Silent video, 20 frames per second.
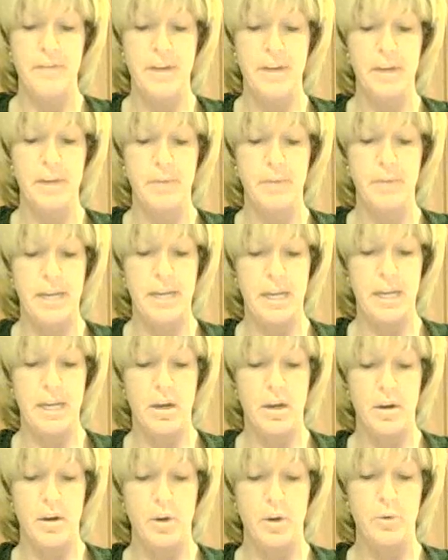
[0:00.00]

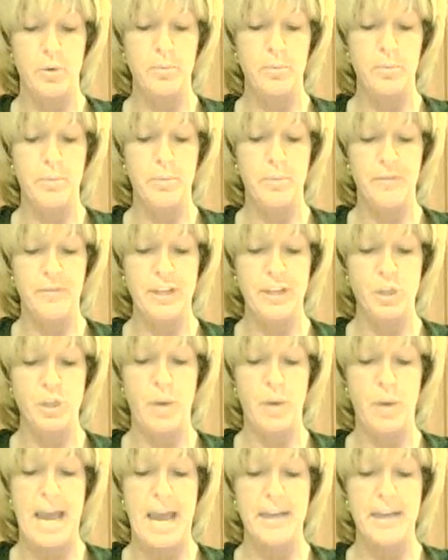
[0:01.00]
evaluating our own professional